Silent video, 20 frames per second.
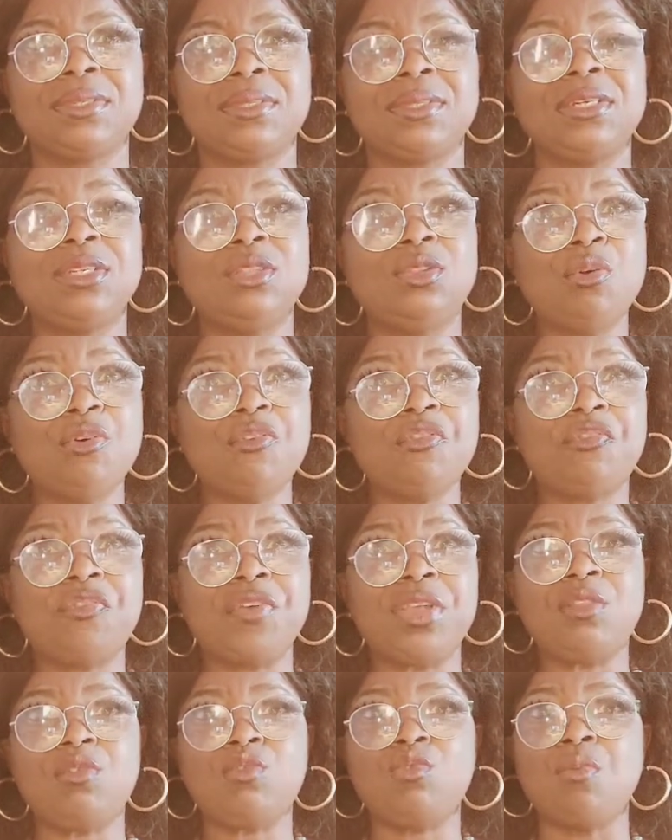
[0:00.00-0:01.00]
Don't
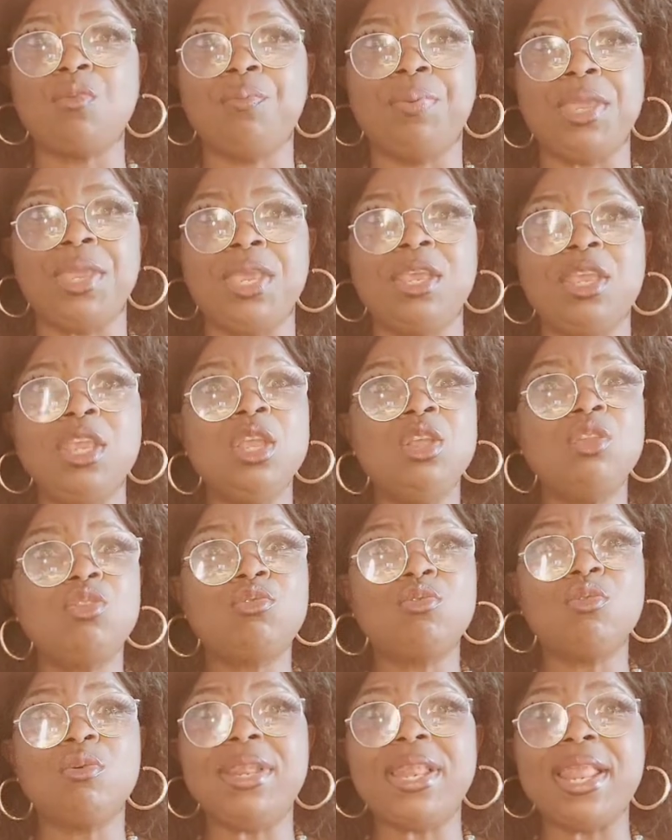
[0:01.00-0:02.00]
feel too big
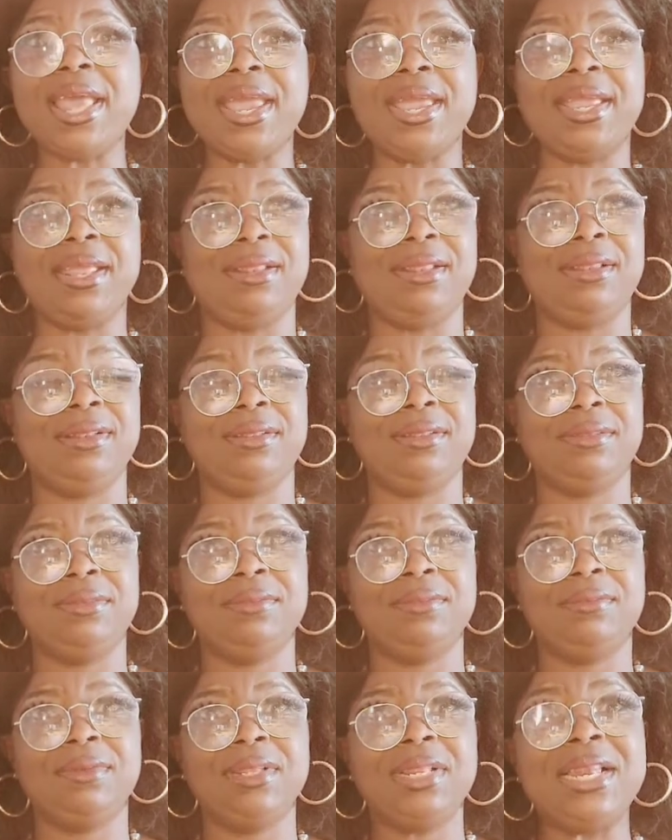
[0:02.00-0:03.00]
to learn.
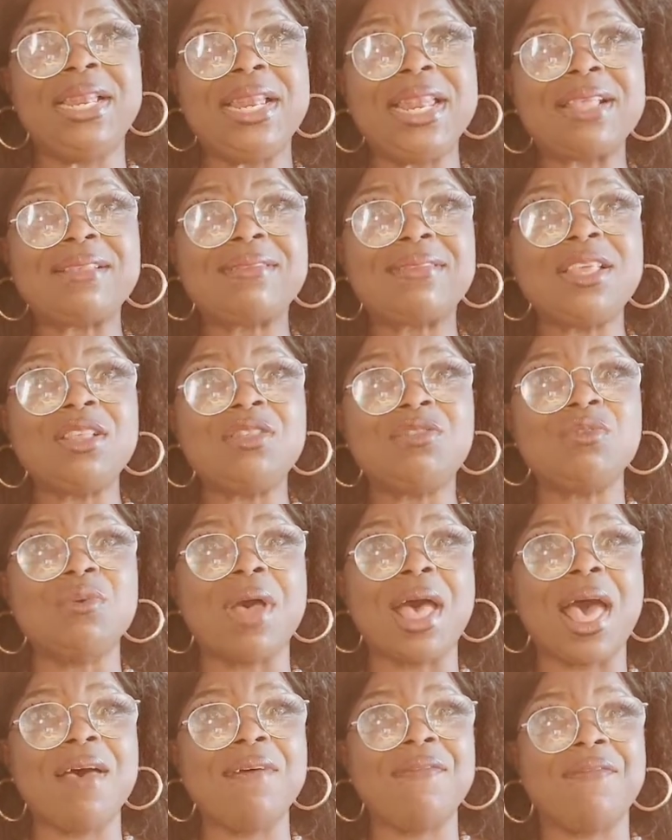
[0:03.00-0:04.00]
Listen to
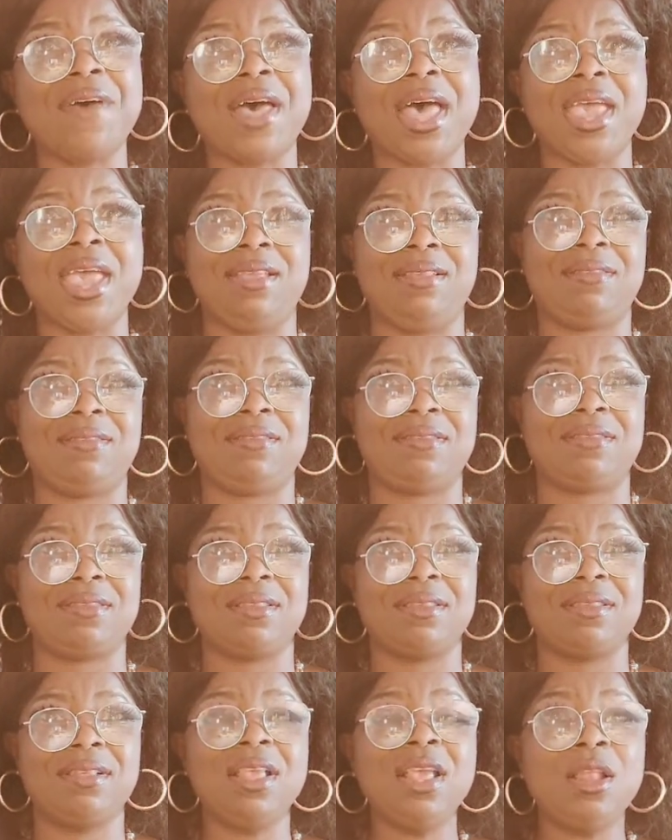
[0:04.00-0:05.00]
advice.
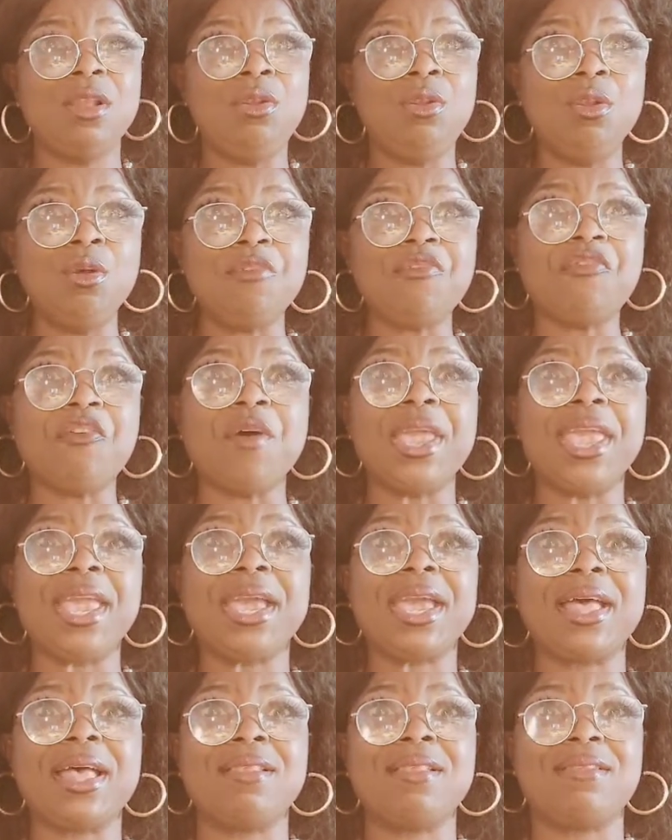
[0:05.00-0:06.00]
Look for a
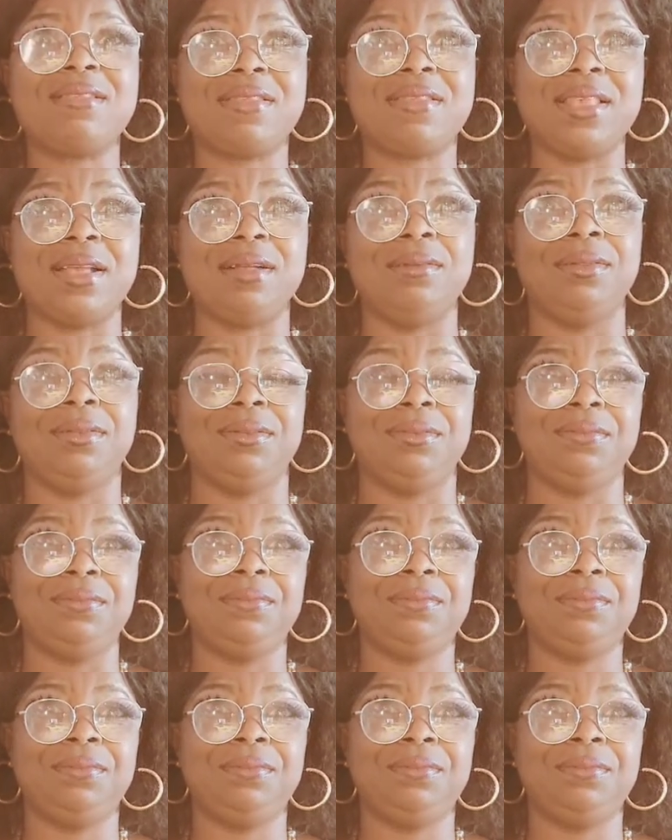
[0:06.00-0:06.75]
counsel.